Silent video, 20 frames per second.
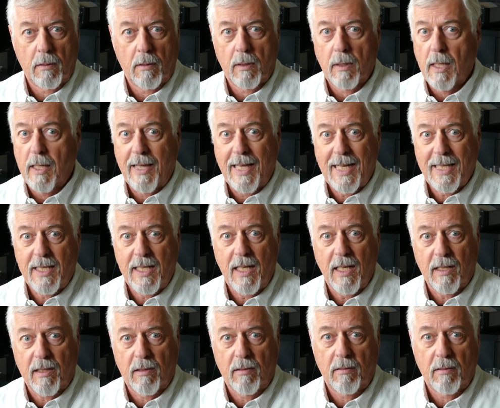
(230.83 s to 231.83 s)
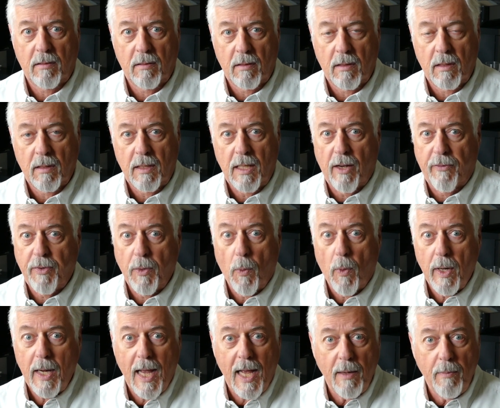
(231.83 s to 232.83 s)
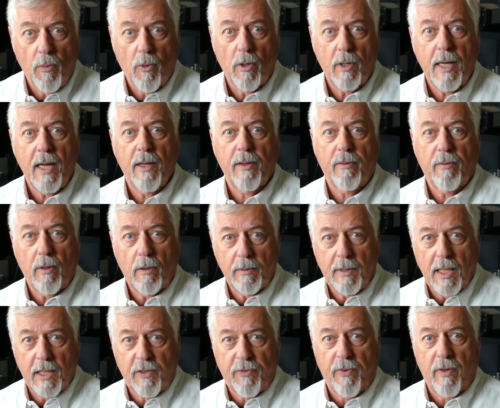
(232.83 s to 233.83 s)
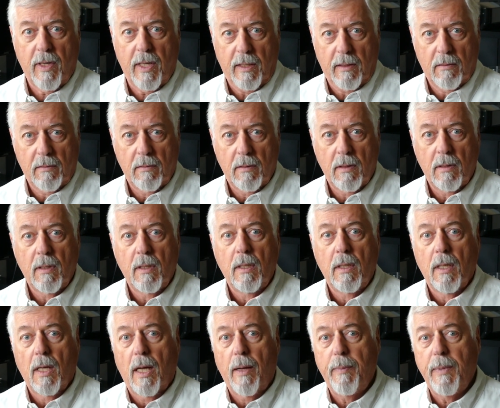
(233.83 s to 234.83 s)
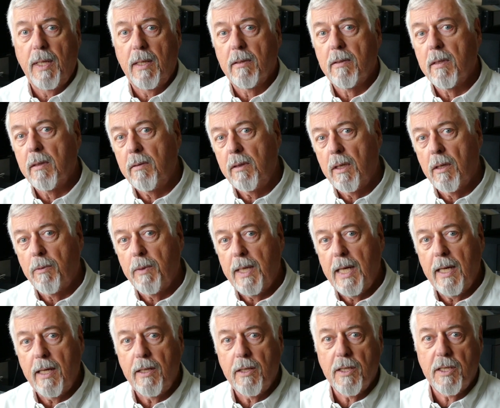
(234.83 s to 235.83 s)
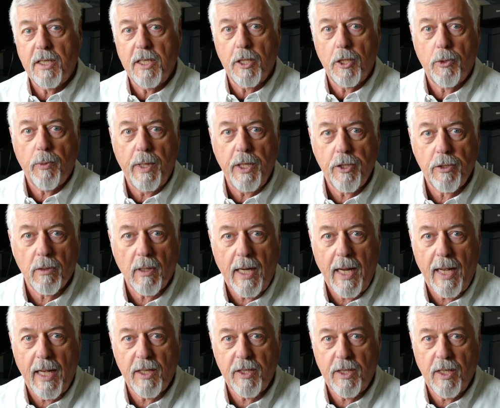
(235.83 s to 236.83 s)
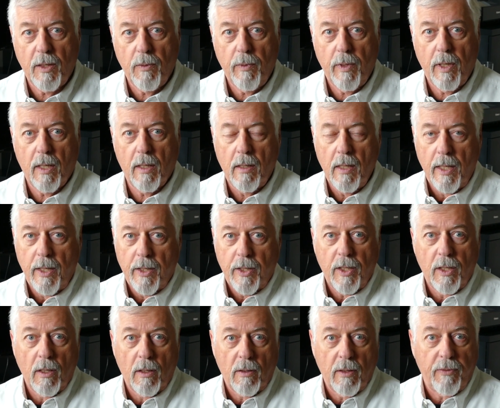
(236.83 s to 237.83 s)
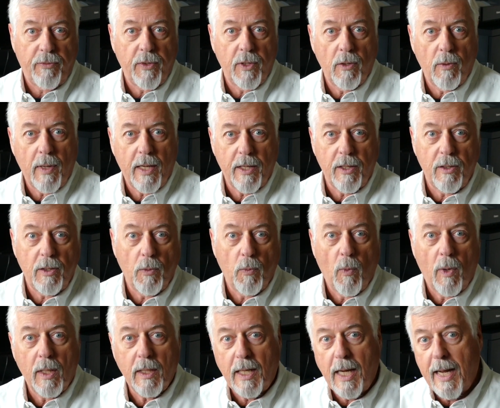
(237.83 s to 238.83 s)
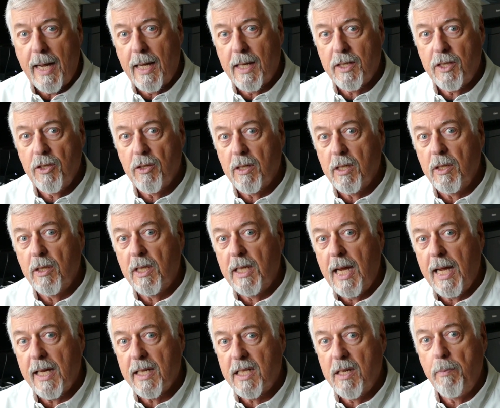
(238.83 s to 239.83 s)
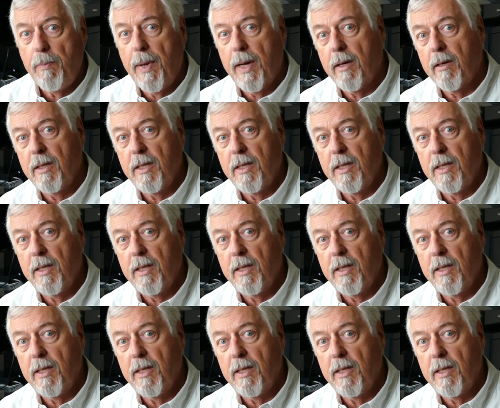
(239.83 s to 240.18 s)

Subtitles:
And that's it. Now, if you want to add more down the road, that's fine. I mean, we get into situational casting where, if you know how to do one cast, you can cast it better in